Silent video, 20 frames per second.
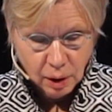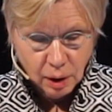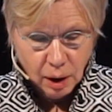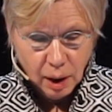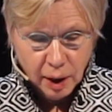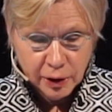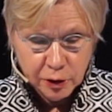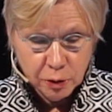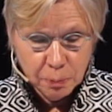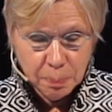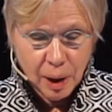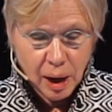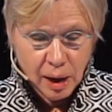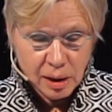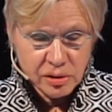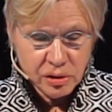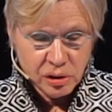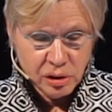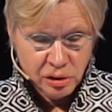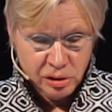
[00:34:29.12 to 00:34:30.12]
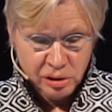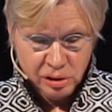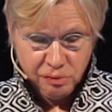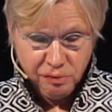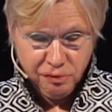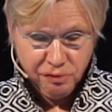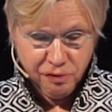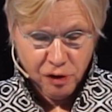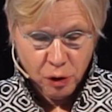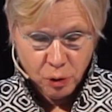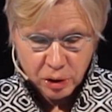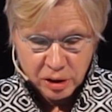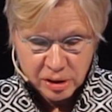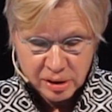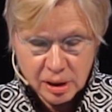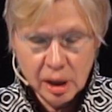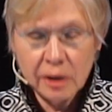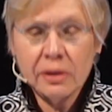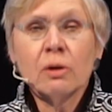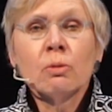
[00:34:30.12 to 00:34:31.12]
Other boxes focus
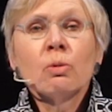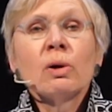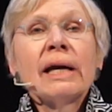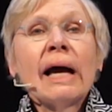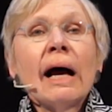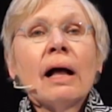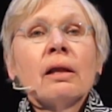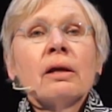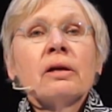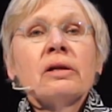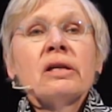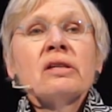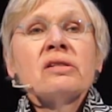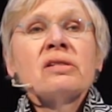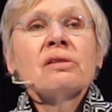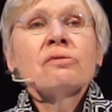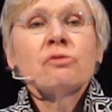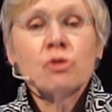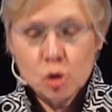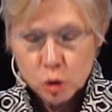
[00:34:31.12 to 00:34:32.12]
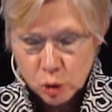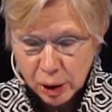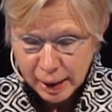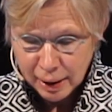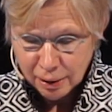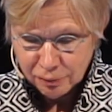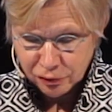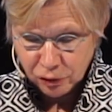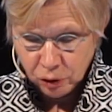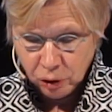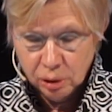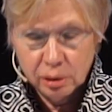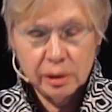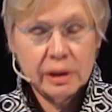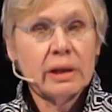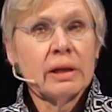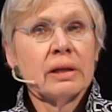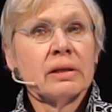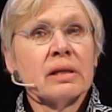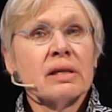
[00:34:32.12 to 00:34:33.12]
on the realities of travel
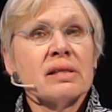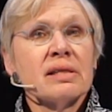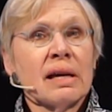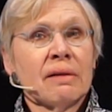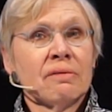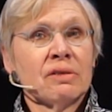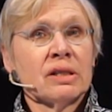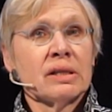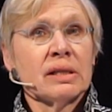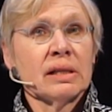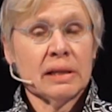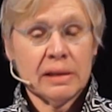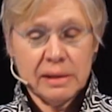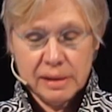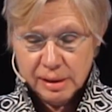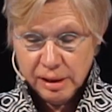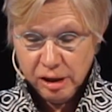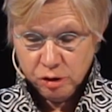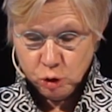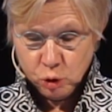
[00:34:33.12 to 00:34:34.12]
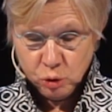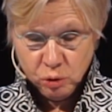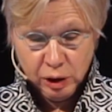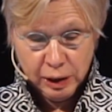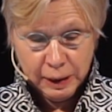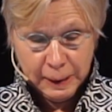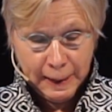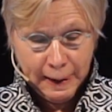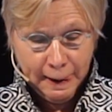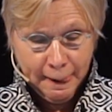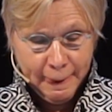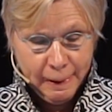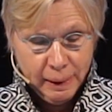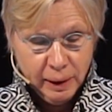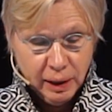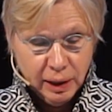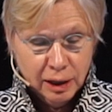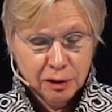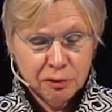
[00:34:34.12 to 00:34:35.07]
in the 17th century. He